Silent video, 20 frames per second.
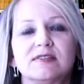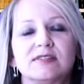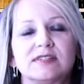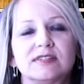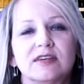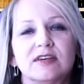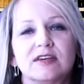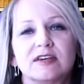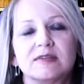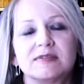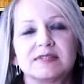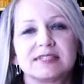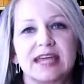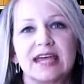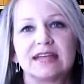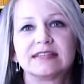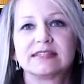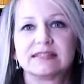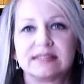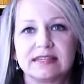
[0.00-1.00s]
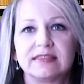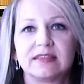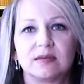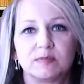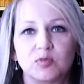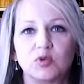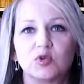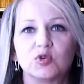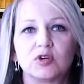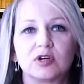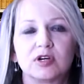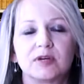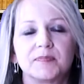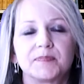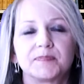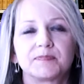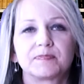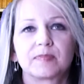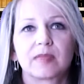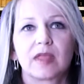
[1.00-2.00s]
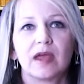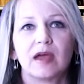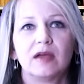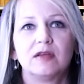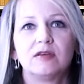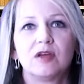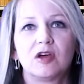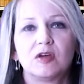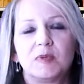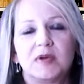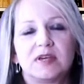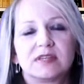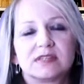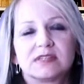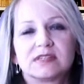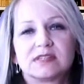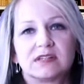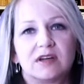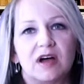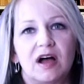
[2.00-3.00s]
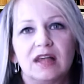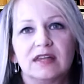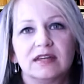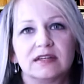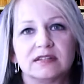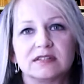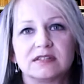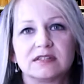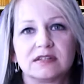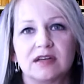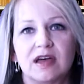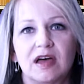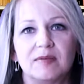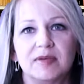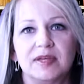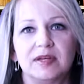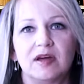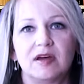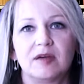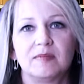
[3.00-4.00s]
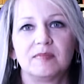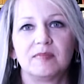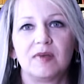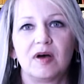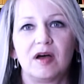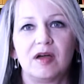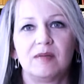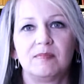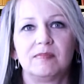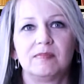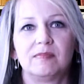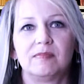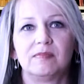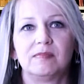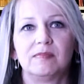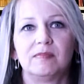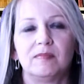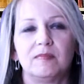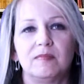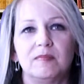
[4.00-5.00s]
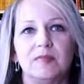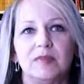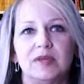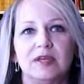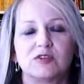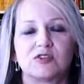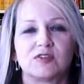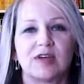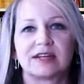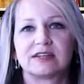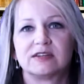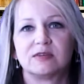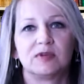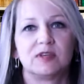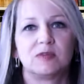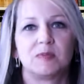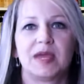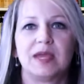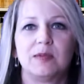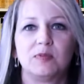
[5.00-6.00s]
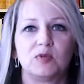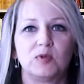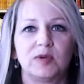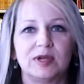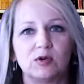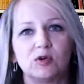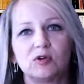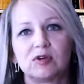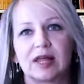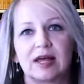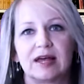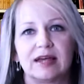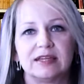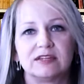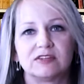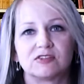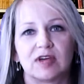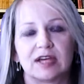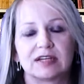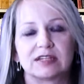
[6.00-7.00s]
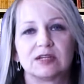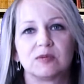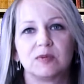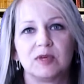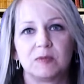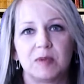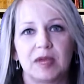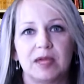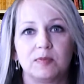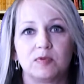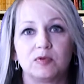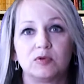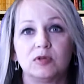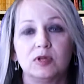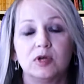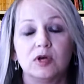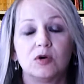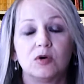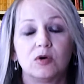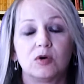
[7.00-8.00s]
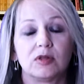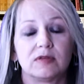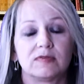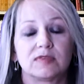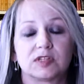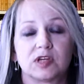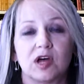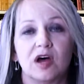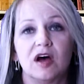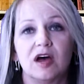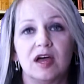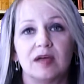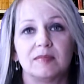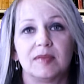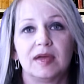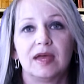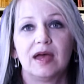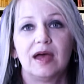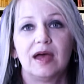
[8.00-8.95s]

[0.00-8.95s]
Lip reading: circumstances in the book, no person's an island. I mean, I'm interacting with people. We all are interacting with people all of the time.